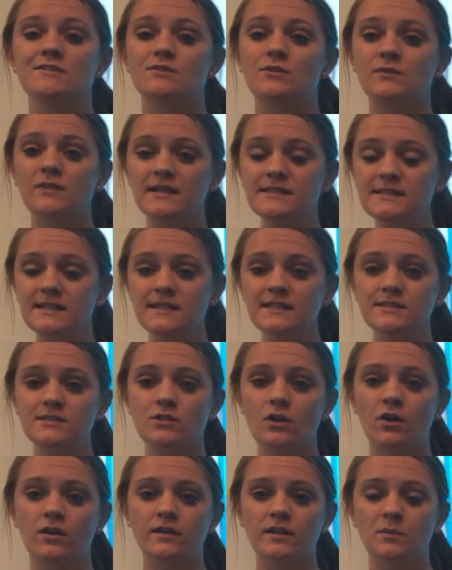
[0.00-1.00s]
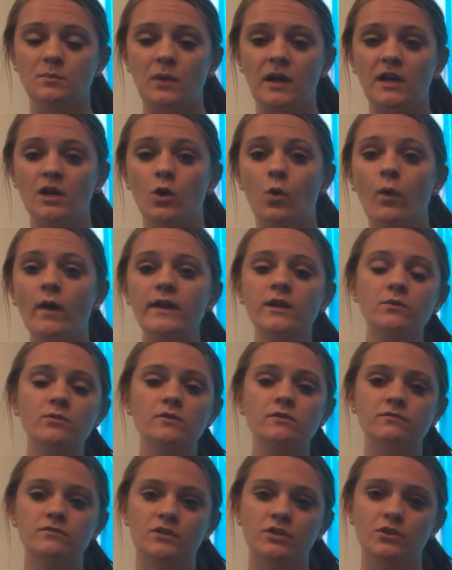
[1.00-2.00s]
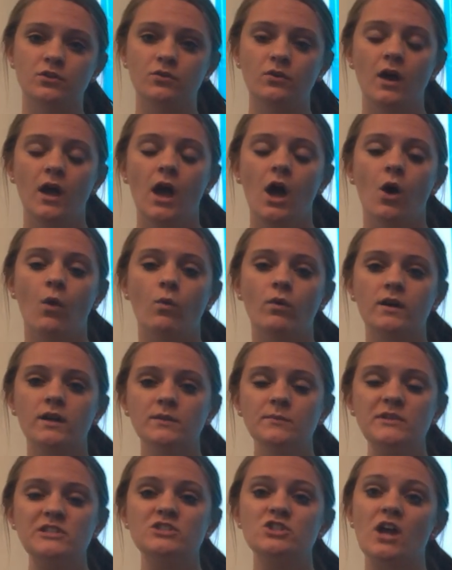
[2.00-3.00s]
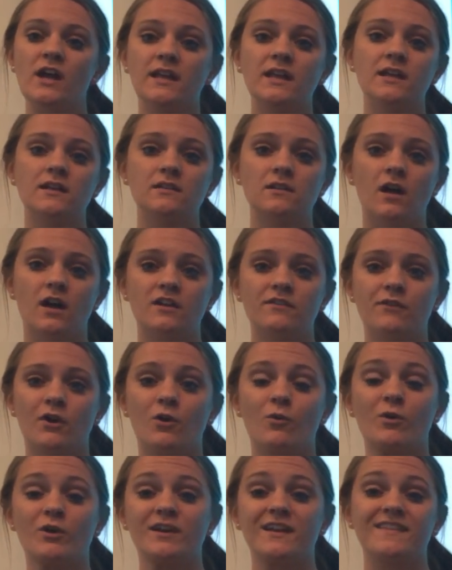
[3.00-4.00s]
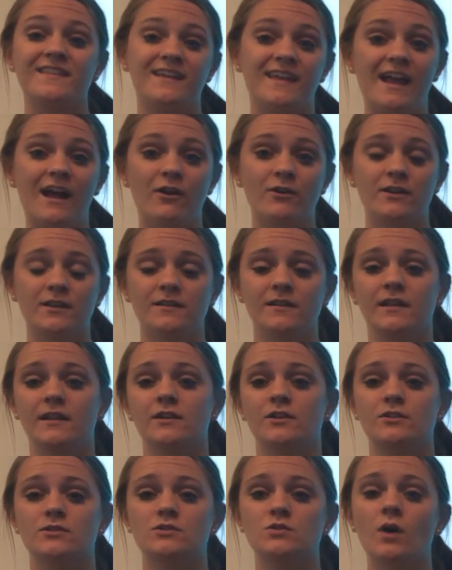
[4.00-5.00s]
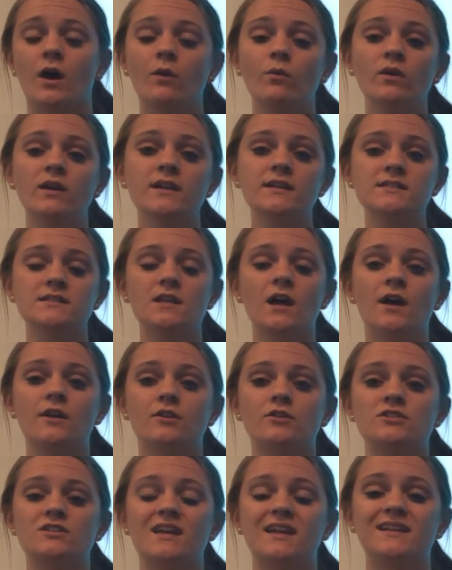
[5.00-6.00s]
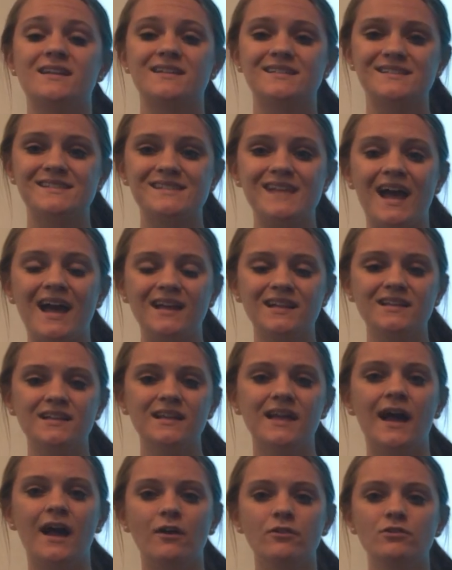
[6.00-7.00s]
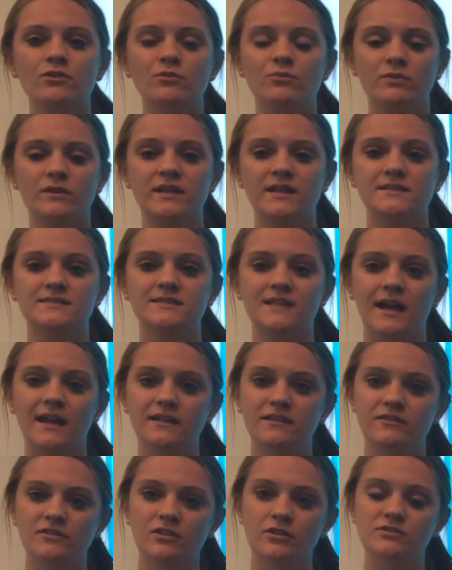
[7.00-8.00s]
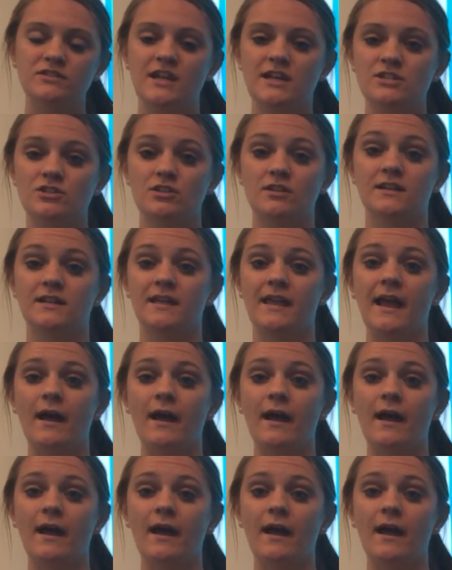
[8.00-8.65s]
So let's get started, but quick review, we're going to be checking a lot of our work in the calculator. So I want us to understand exactly how you read scientific notation in a